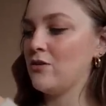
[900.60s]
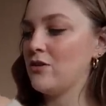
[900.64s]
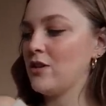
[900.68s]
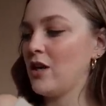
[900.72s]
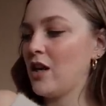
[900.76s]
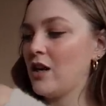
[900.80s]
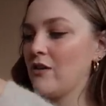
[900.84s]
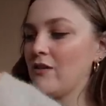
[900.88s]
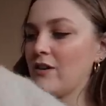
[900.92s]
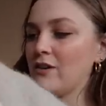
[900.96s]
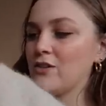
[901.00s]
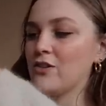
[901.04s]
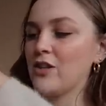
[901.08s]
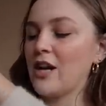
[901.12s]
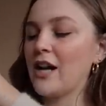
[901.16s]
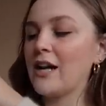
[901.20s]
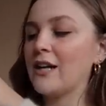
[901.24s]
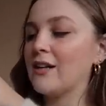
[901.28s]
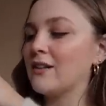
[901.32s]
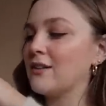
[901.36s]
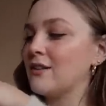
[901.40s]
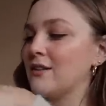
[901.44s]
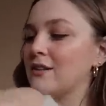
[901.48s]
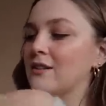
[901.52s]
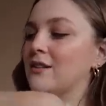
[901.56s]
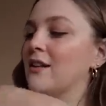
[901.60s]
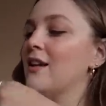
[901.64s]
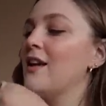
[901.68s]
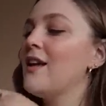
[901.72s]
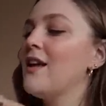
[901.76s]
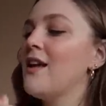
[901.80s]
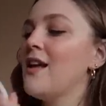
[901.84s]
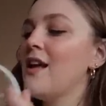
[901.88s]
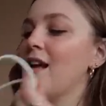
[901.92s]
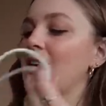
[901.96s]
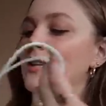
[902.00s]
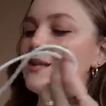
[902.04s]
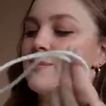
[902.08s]
tie around your ankle
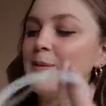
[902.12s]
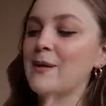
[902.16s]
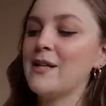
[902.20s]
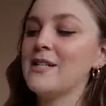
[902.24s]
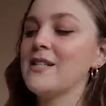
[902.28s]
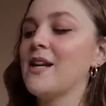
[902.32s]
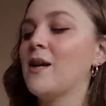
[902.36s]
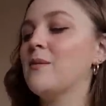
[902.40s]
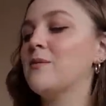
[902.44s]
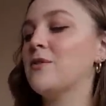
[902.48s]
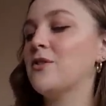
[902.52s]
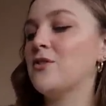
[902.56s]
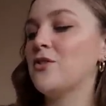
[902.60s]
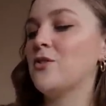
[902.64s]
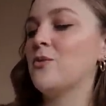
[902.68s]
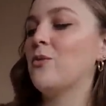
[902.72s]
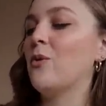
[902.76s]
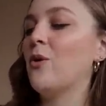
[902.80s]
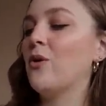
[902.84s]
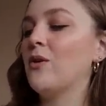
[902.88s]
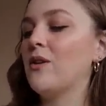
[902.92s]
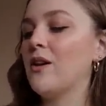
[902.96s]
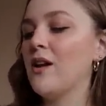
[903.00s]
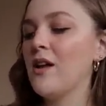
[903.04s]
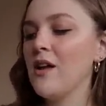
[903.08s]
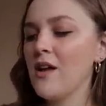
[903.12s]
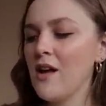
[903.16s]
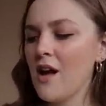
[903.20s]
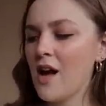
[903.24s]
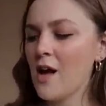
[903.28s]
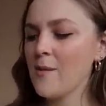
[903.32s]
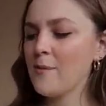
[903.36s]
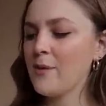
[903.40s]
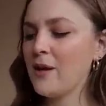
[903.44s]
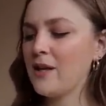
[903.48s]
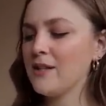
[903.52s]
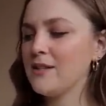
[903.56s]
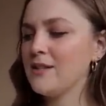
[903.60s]
as many times as you want.
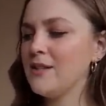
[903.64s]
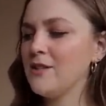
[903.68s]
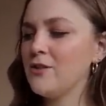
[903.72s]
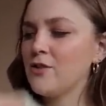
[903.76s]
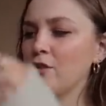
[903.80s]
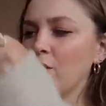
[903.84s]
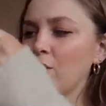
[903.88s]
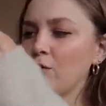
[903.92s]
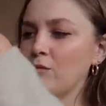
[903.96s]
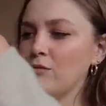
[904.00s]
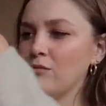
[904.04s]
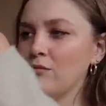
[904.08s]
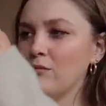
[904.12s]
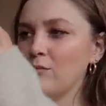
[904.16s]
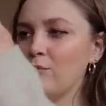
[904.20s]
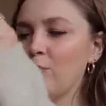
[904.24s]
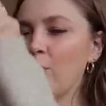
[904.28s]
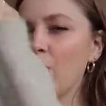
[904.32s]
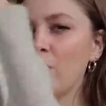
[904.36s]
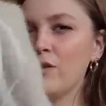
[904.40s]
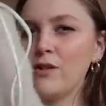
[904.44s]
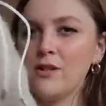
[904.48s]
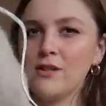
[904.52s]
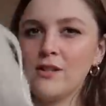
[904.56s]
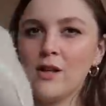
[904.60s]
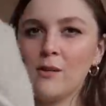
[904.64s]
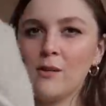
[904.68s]
I personally don't put these